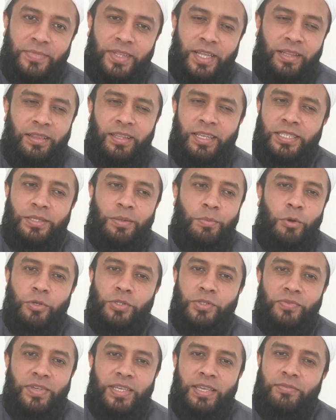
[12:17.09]
Allah is the
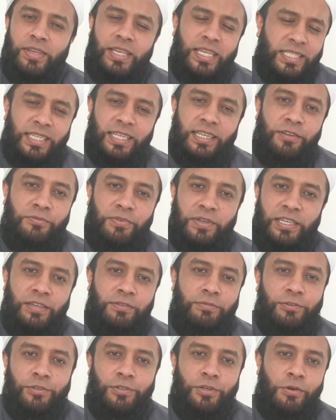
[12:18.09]
most forgiving. He's going to forgive you.